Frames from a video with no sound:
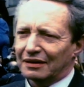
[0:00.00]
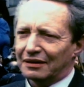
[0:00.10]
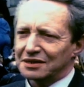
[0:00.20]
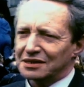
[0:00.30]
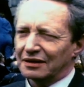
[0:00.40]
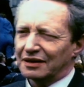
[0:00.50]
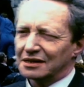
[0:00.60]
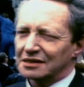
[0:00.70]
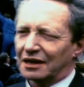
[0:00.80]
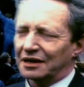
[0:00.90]
There is no
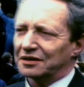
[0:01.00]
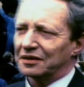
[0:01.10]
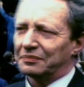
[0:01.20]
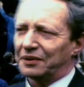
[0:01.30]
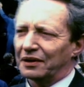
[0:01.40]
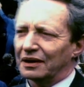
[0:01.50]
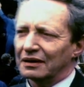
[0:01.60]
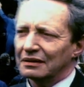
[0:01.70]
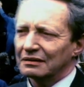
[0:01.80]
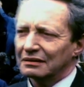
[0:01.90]
inside to the
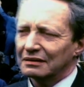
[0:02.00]
boiler.